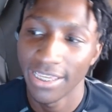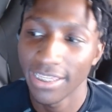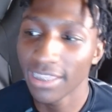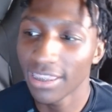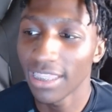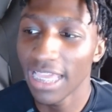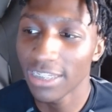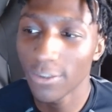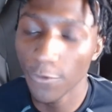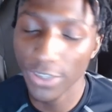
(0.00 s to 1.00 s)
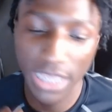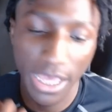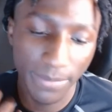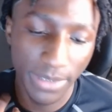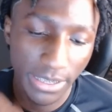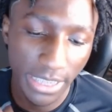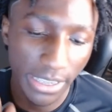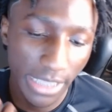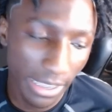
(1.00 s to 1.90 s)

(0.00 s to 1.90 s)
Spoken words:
get the last story time to 10K